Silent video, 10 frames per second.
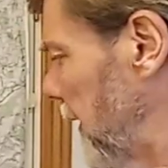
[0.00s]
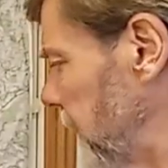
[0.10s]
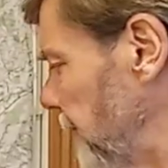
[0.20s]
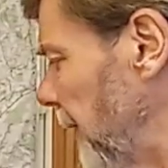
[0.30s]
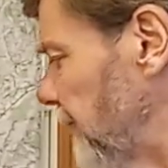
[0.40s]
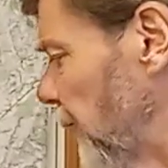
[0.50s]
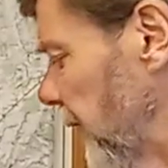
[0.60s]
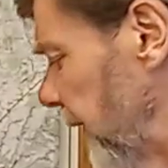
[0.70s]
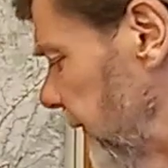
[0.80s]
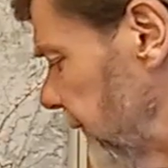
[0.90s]
it's about
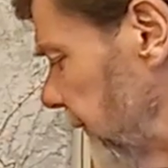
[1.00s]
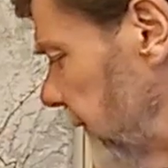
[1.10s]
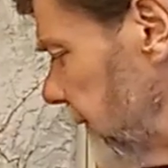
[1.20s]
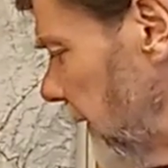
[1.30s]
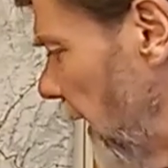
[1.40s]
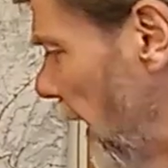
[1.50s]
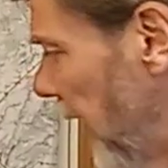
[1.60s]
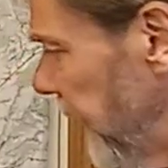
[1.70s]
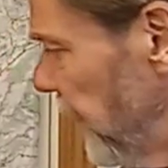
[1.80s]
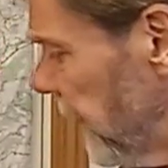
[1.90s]
40 years old.
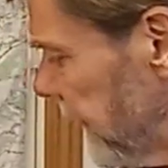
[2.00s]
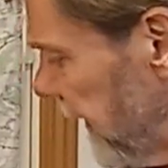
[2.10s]
And you can